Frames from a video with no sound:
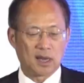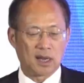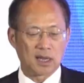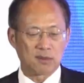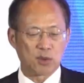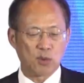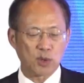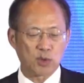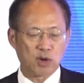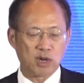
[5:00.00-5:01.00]
If you
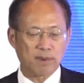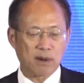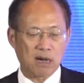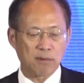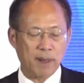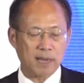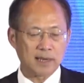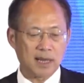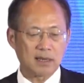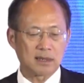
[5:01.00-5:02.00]
want to worry about our
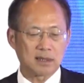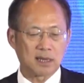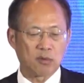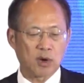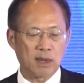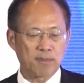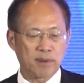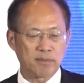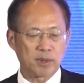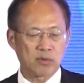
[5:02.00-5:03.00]
backyard, what
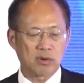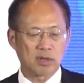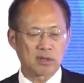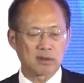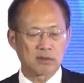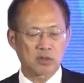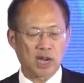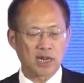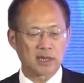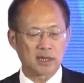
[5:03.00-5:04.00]
happened between
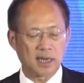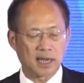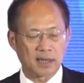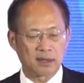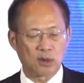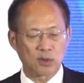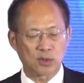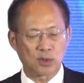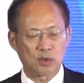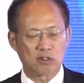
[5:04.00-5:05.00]
China and
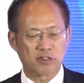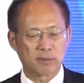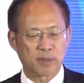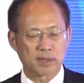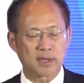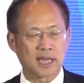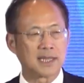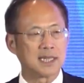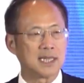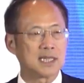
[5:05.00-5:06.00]
also Philippines
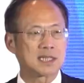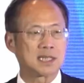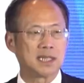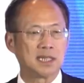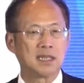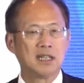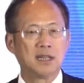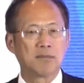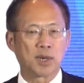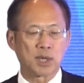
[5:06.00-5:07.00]
can easily
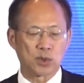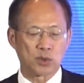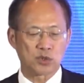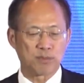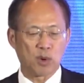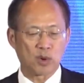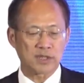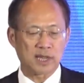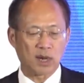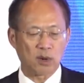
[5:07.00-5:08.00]
bring into
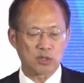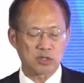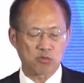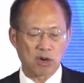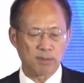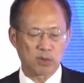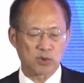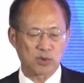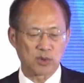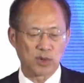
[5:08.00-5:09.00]
small-scale
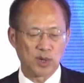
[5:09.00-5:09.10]
skirmish.